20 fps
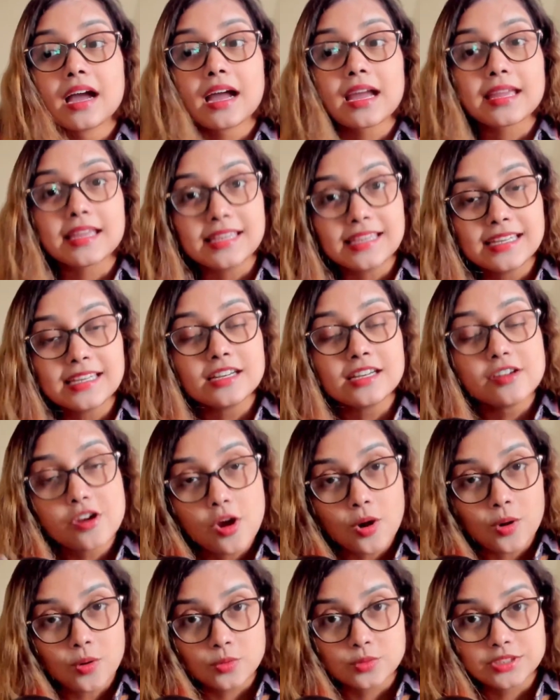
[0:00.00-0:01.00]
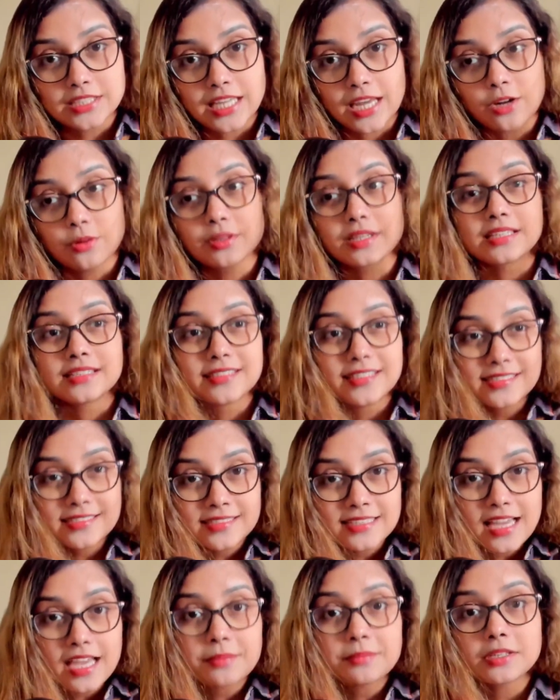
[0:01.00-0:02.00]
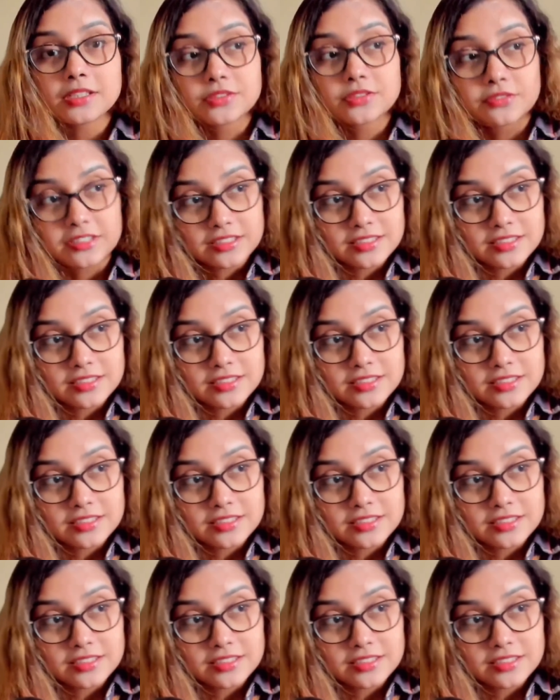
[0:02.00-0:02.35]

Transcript: he knows that, okay, this time is for